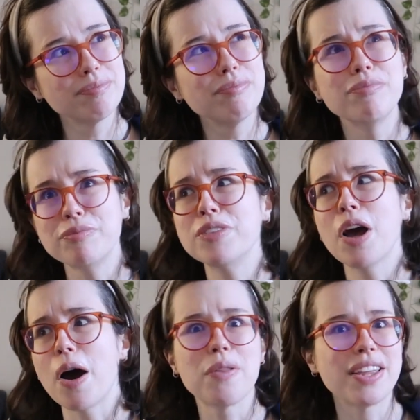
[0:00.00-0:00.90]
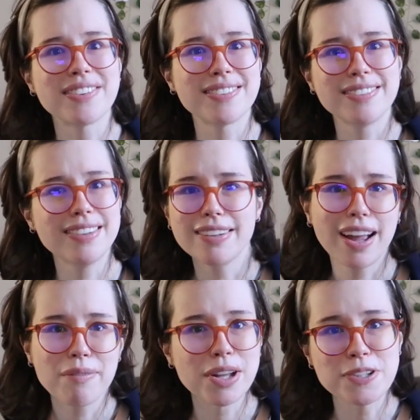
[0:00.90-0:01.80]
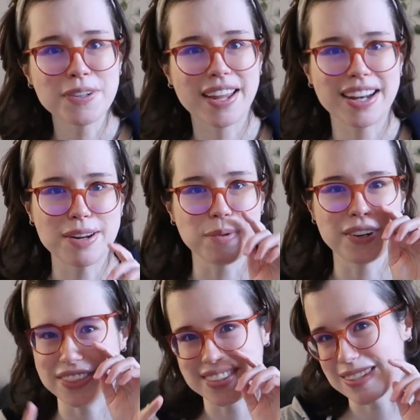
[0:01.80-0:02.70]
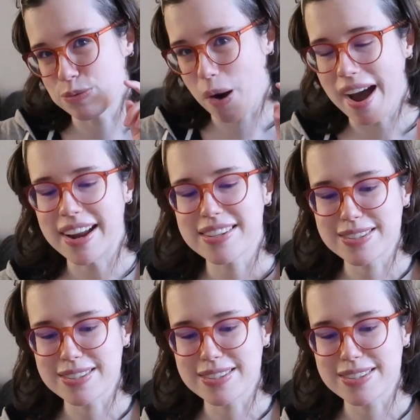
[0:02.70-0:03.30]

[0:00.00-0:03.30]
no, I'm not doing that anymore, and this is why.